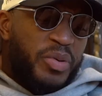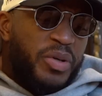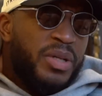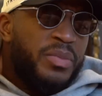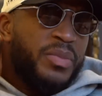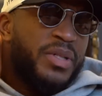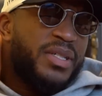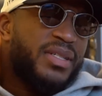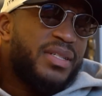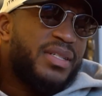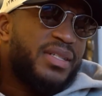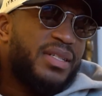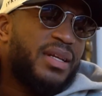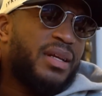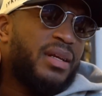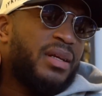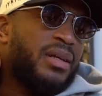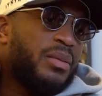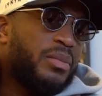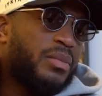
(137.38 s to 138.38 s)
Pretty much the
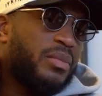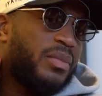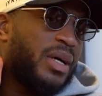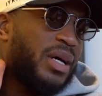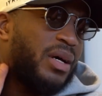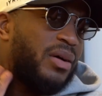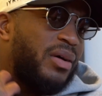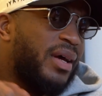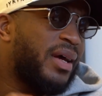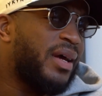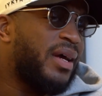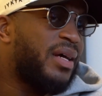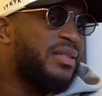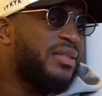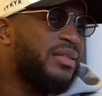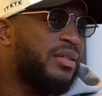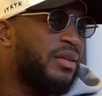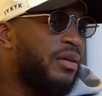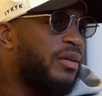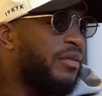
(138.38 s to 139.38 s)
same. I'll add
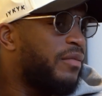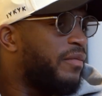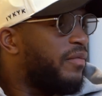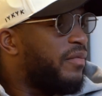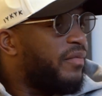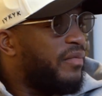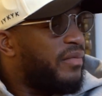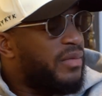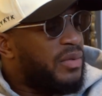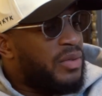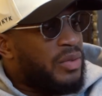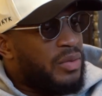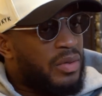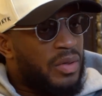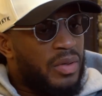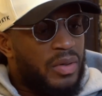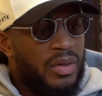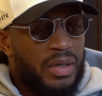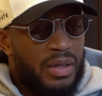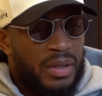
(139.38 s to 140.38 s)
stuff, if